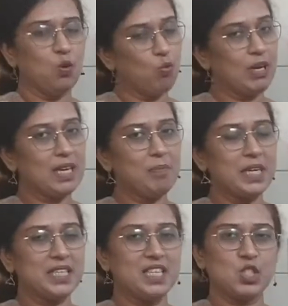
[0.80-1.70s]
Welcome my
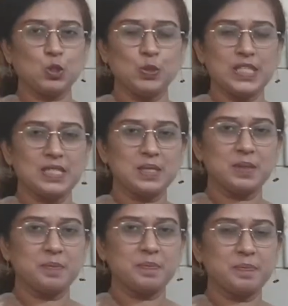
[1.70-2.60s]
dear students.
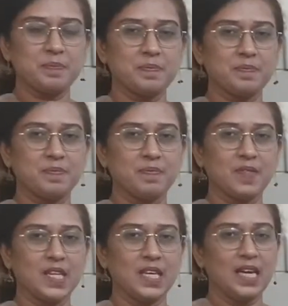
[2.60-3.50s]

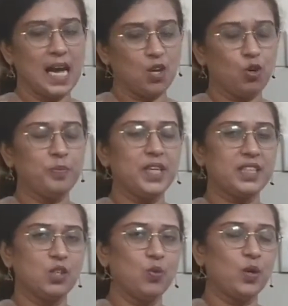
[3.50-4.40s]
I hope
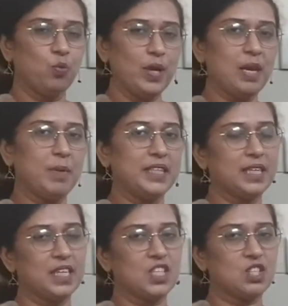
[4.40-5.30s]
that you are well by the
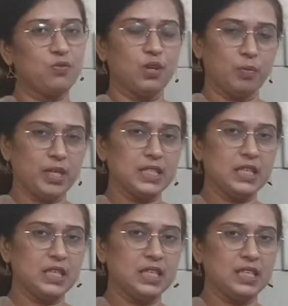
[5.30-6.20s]
grace of
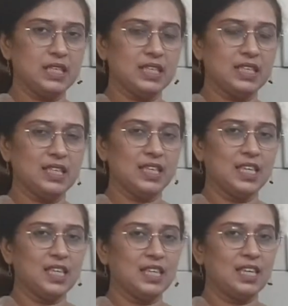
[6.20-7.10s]
Almighty.
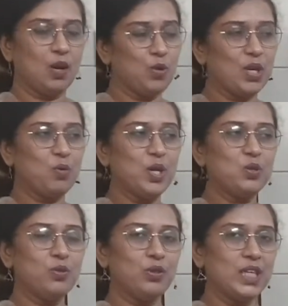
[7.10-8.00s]
Now we are going
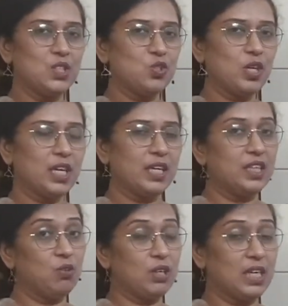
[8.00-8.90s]
to enjoy a
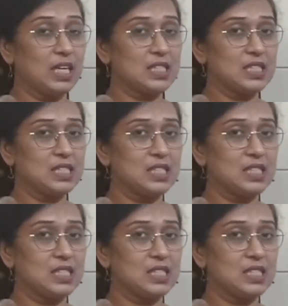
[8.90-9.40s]
new class.